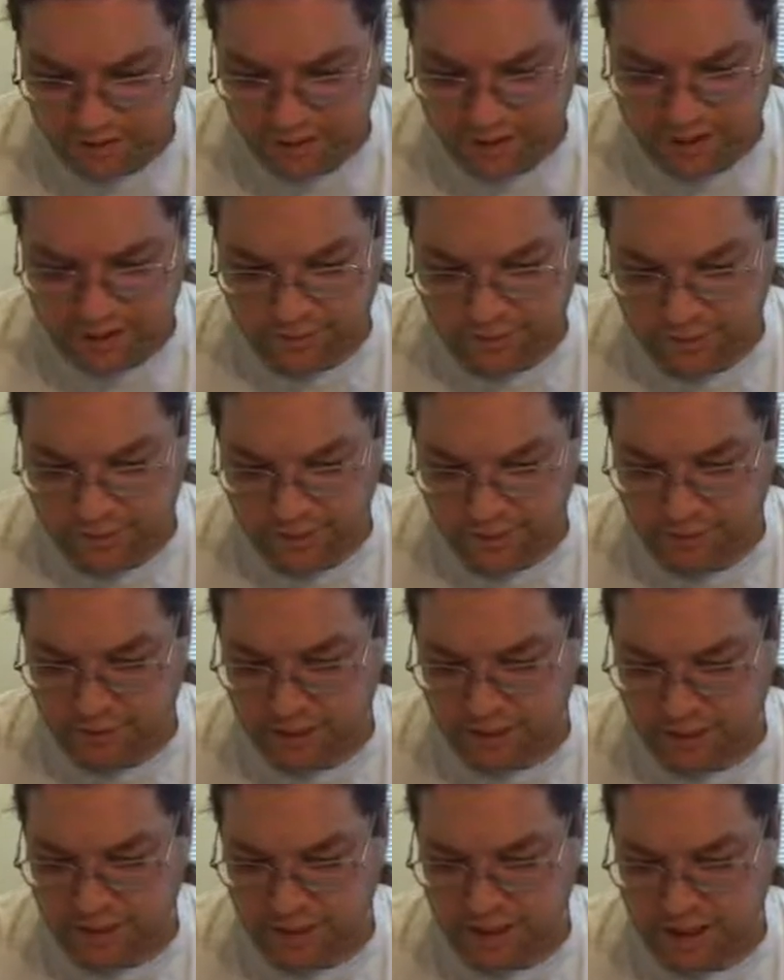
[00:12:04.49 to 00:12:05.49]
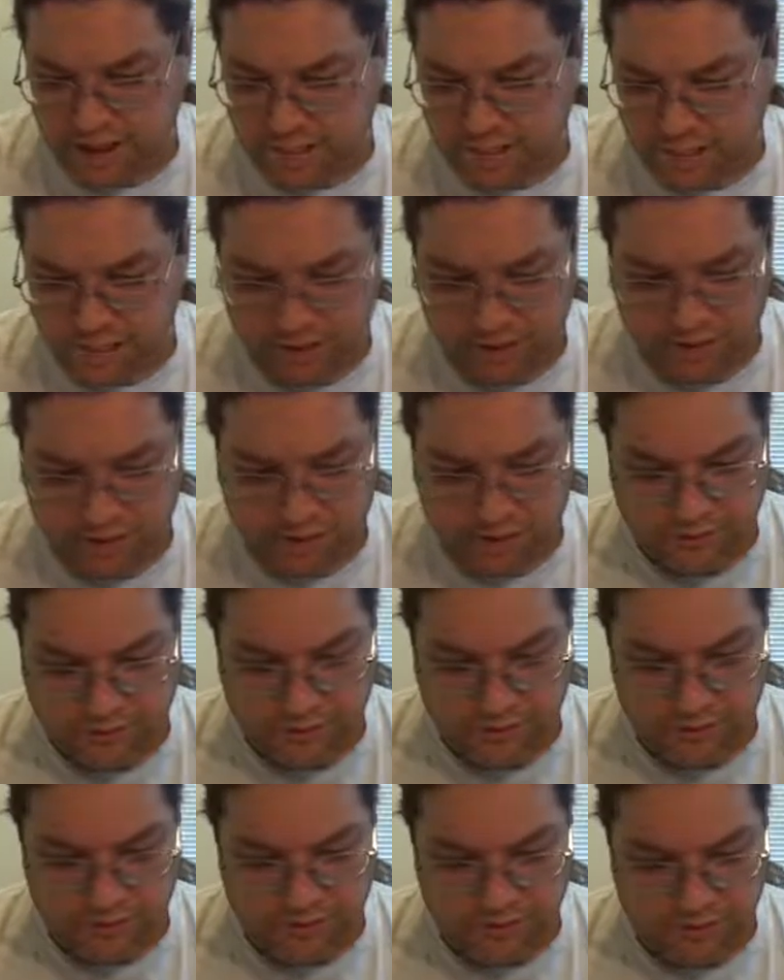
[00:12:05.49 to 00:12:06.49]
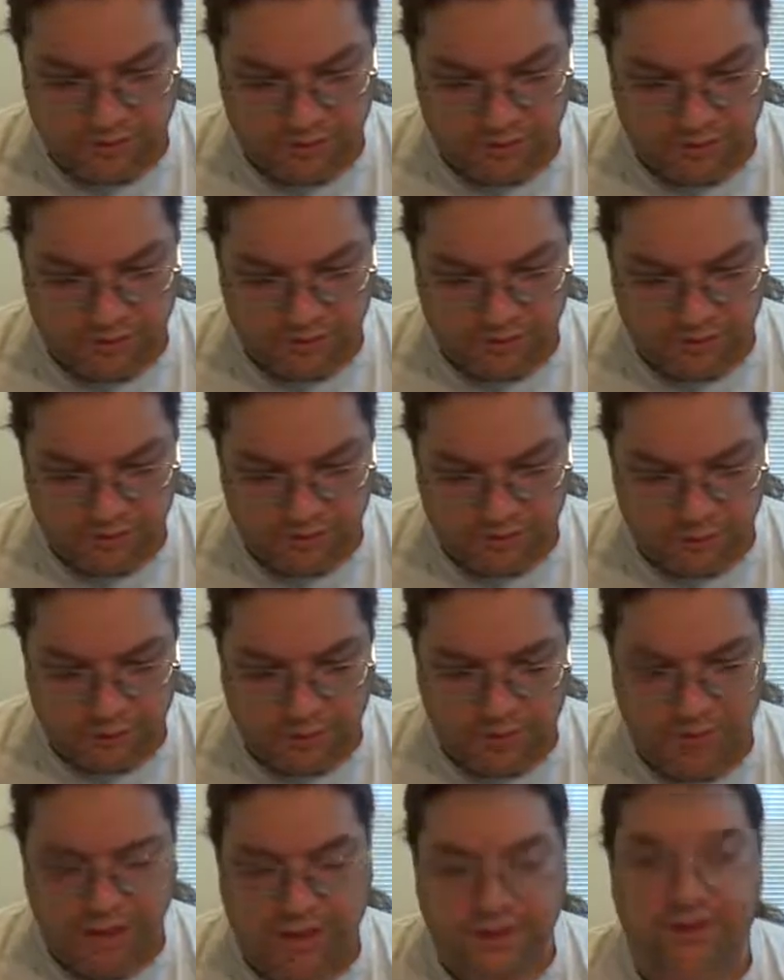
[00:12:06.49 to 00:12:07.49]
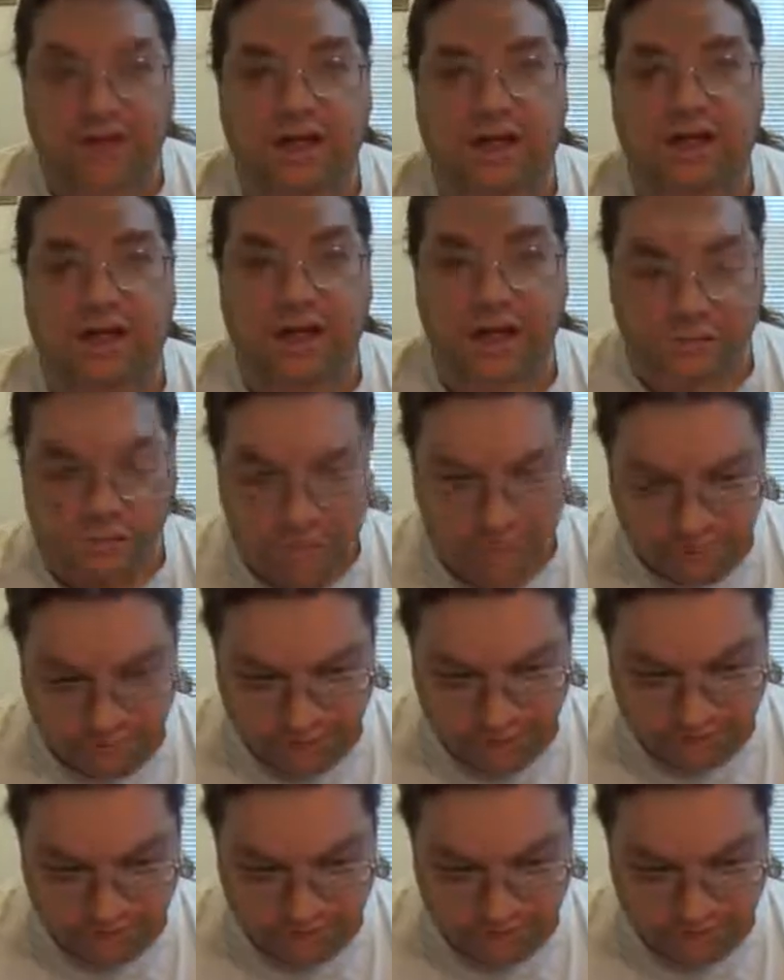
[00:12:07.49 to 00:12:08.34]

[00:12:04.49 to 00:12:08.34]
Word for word: Anywhere. You own these albums forever. They don't live only in the cloud